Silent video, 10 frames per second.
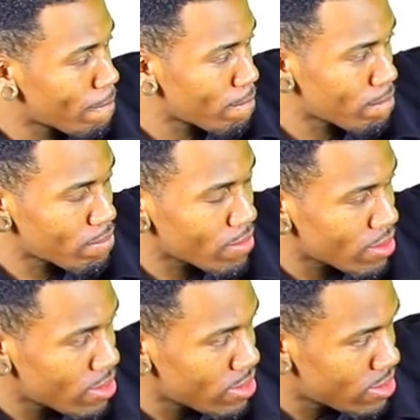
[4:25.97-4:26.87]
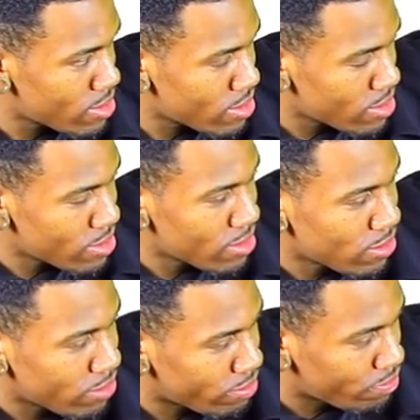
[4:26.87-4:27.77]

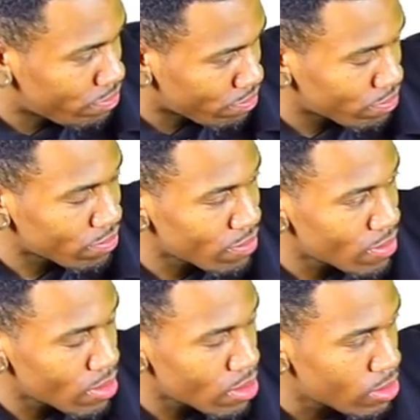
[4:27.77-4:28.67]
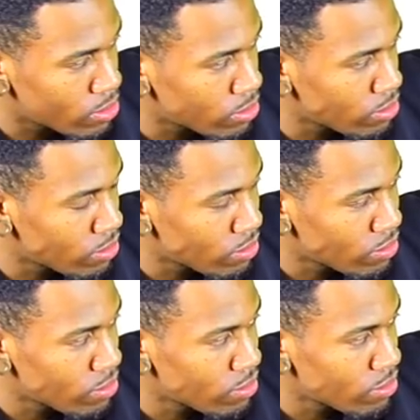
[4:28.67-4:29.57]

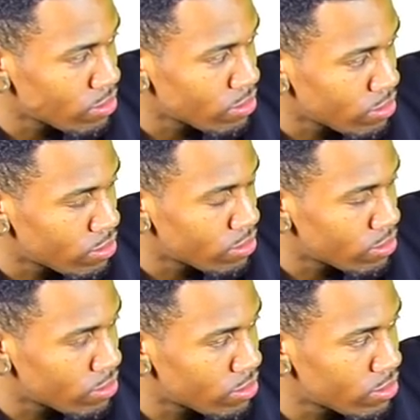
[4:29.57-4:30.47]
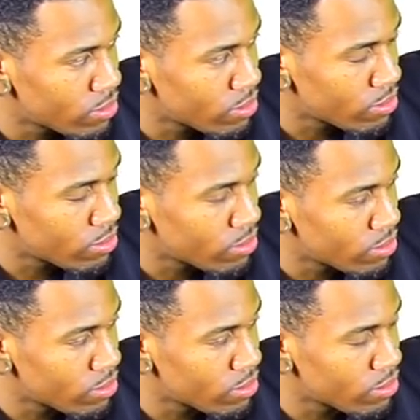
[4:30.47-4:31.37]

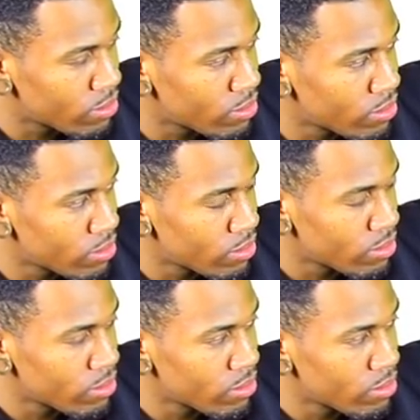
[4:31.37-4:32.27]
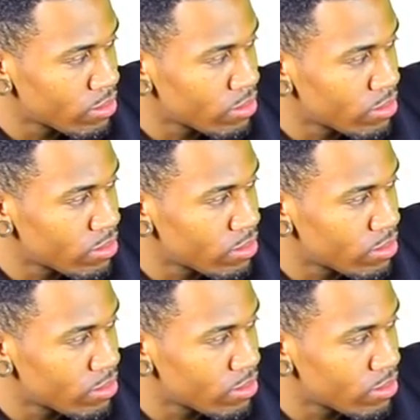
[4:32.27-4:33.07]
No words are spoken by the person on screen.